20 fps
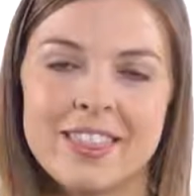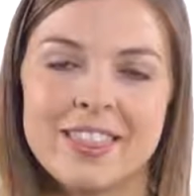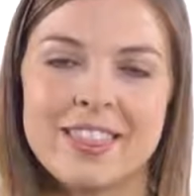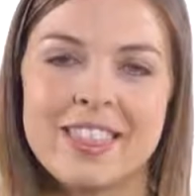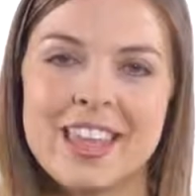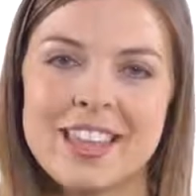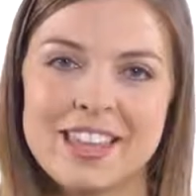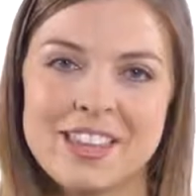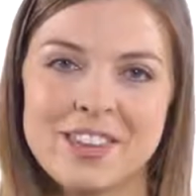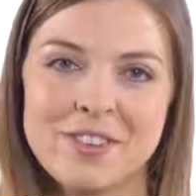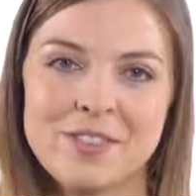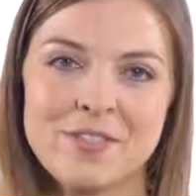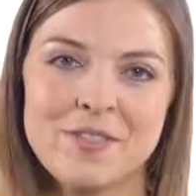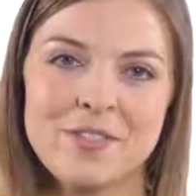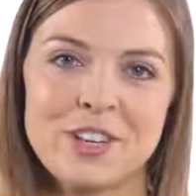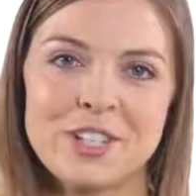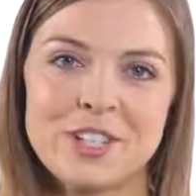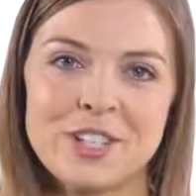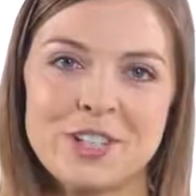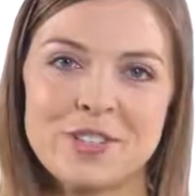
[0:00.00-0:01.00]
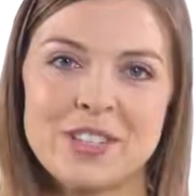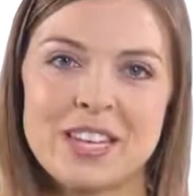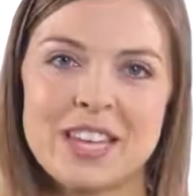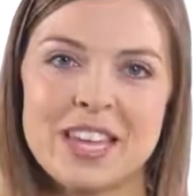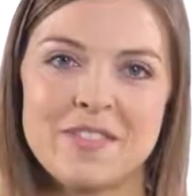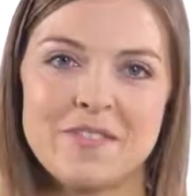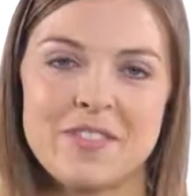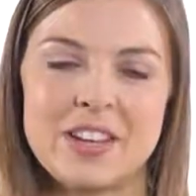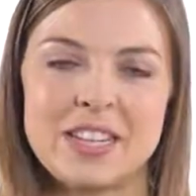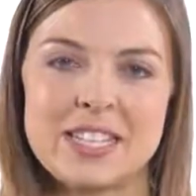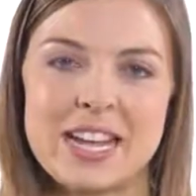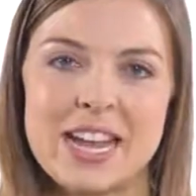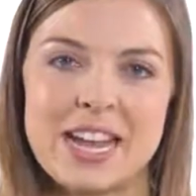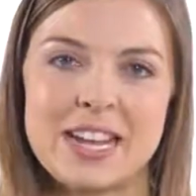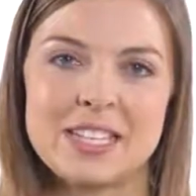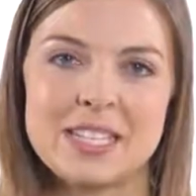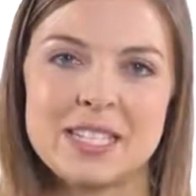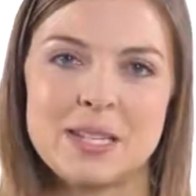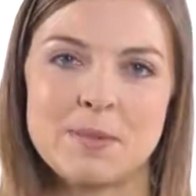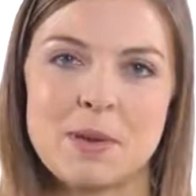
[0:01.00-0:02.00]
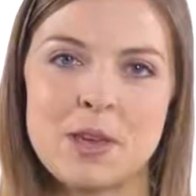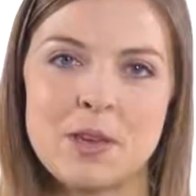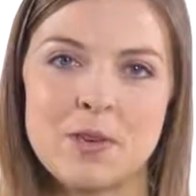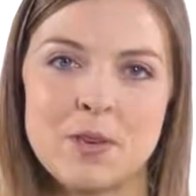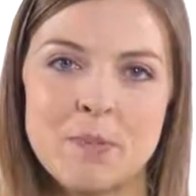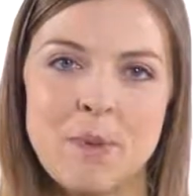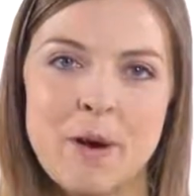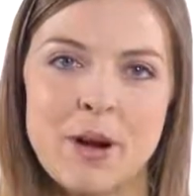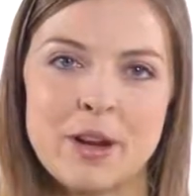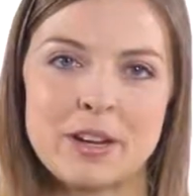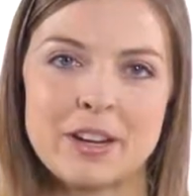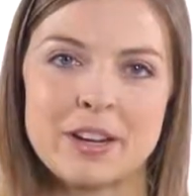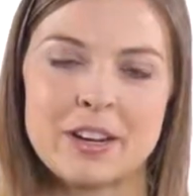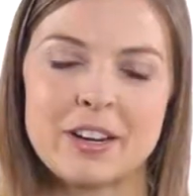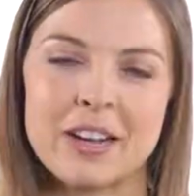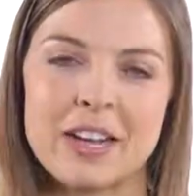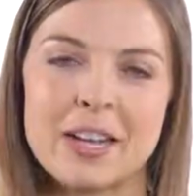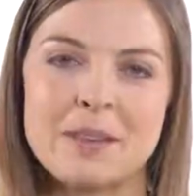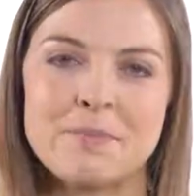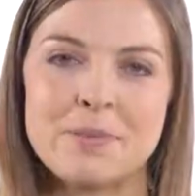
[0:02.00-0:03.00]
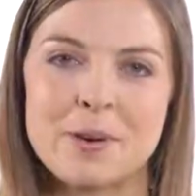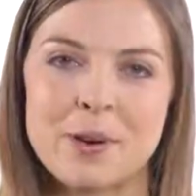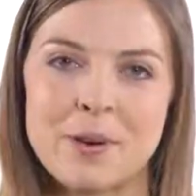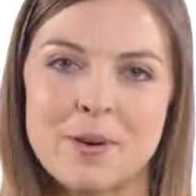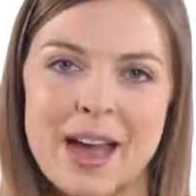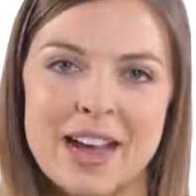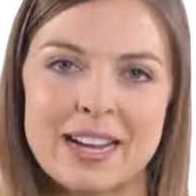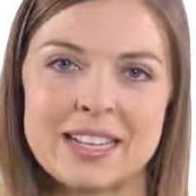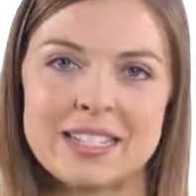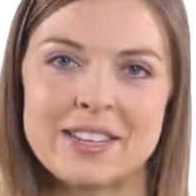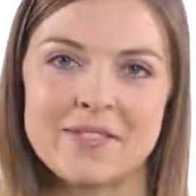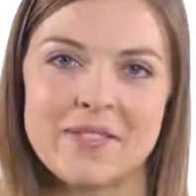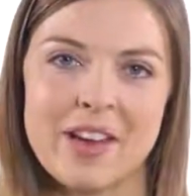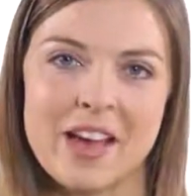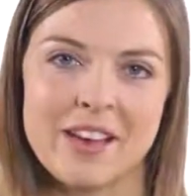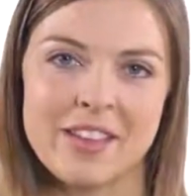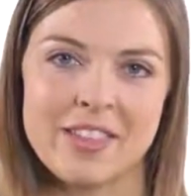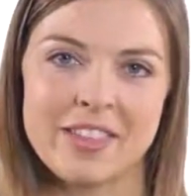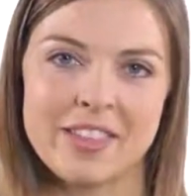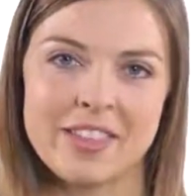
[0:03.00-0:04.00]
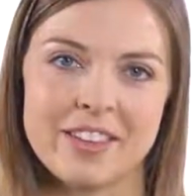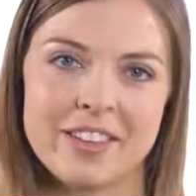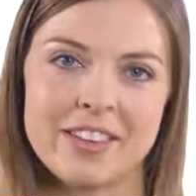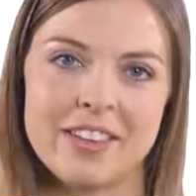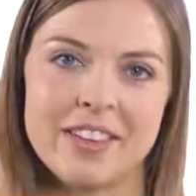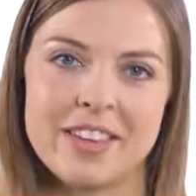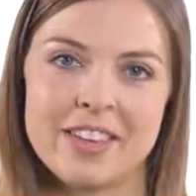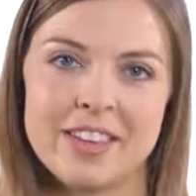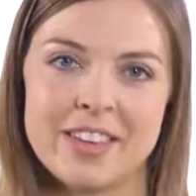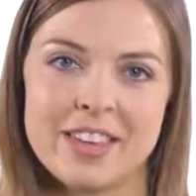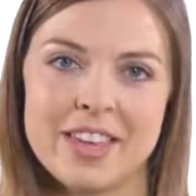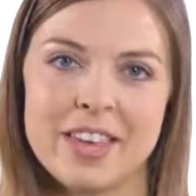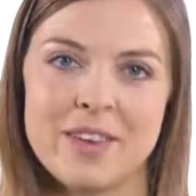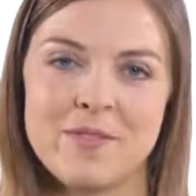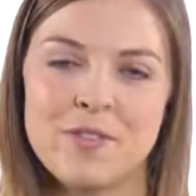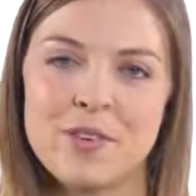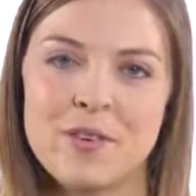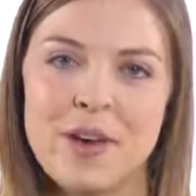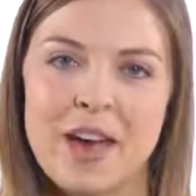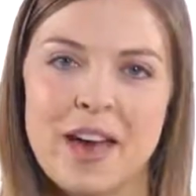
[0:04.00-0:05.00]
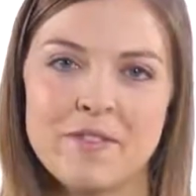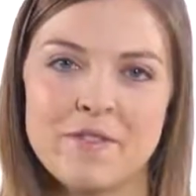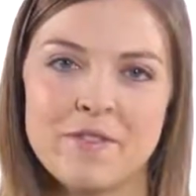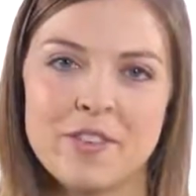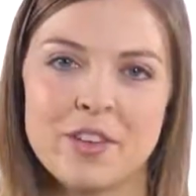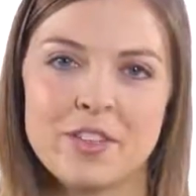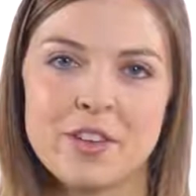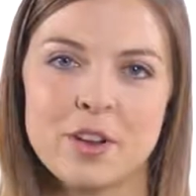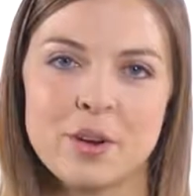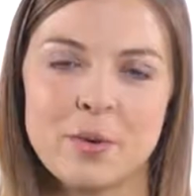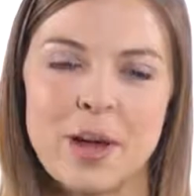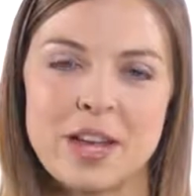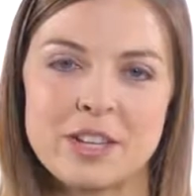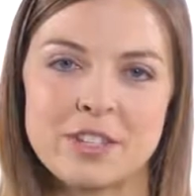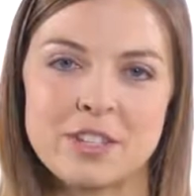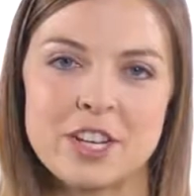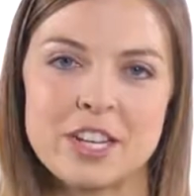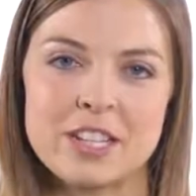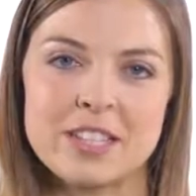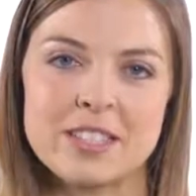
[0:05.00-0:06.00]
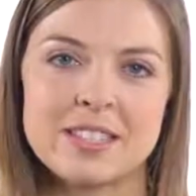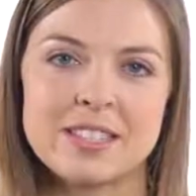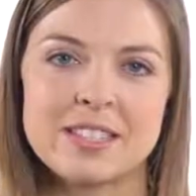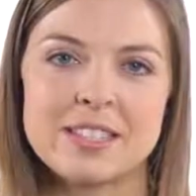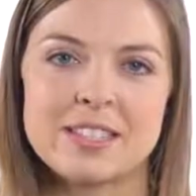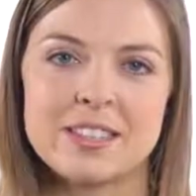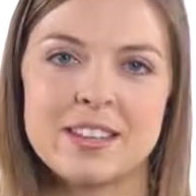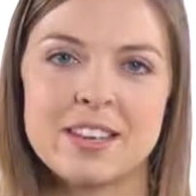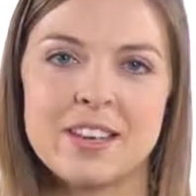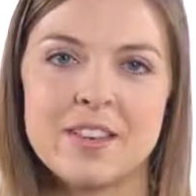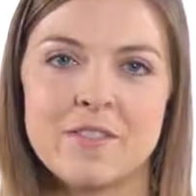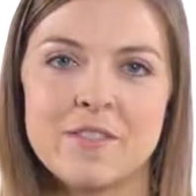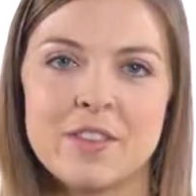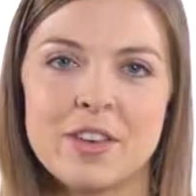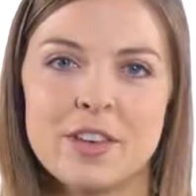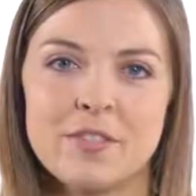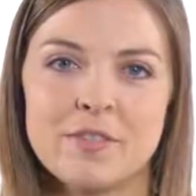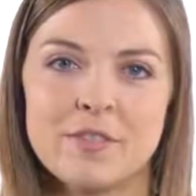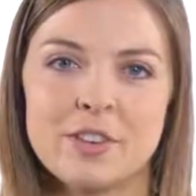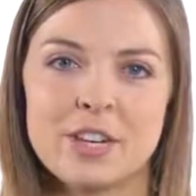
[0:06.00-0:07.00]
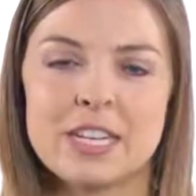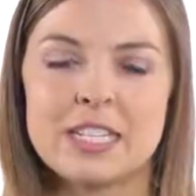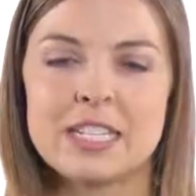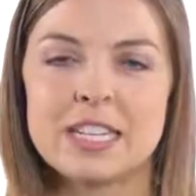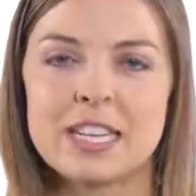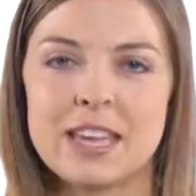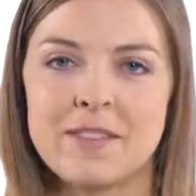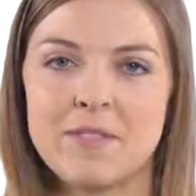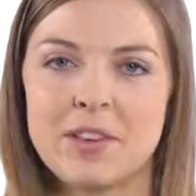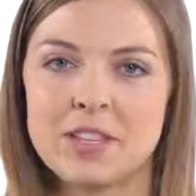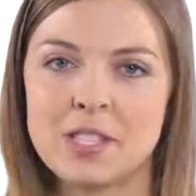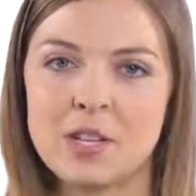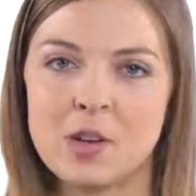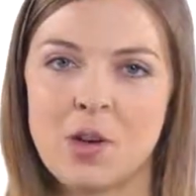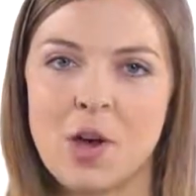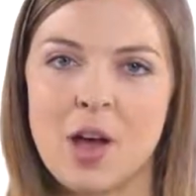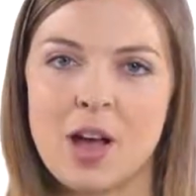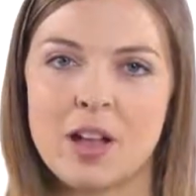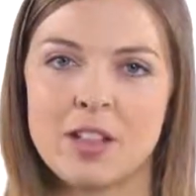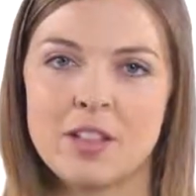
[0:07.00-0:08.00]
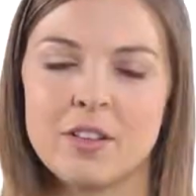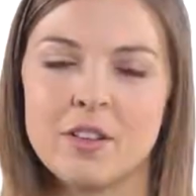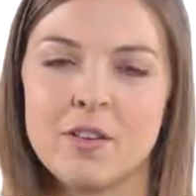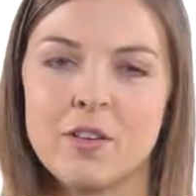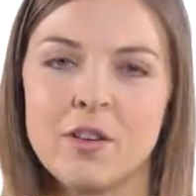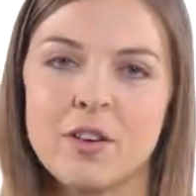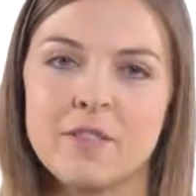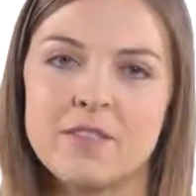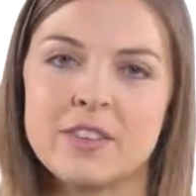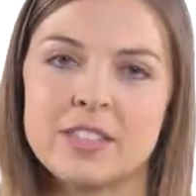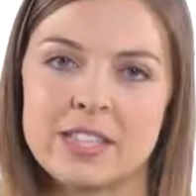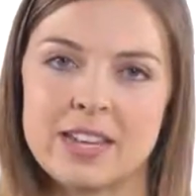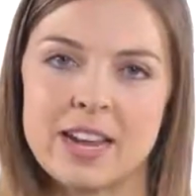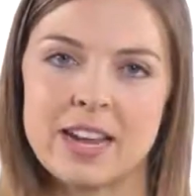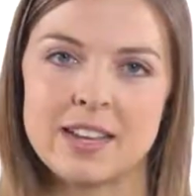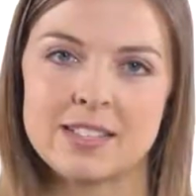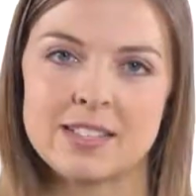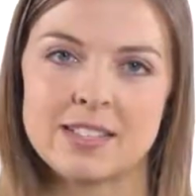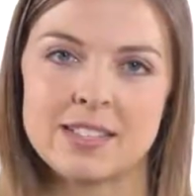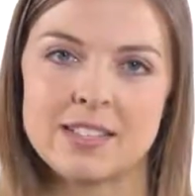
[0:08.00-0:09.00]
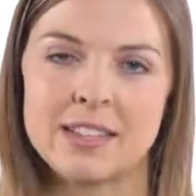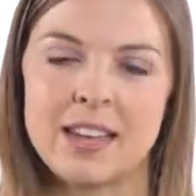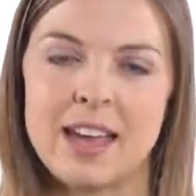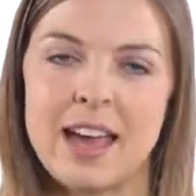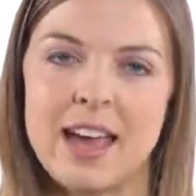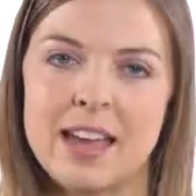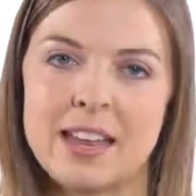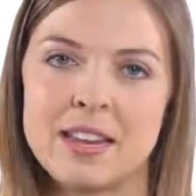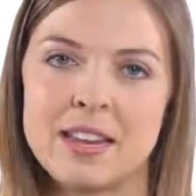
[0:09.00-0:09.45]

Thank you for choosing Invitae to be your partner in proactive health. If you have further questions, feel free to give us a call or visit us at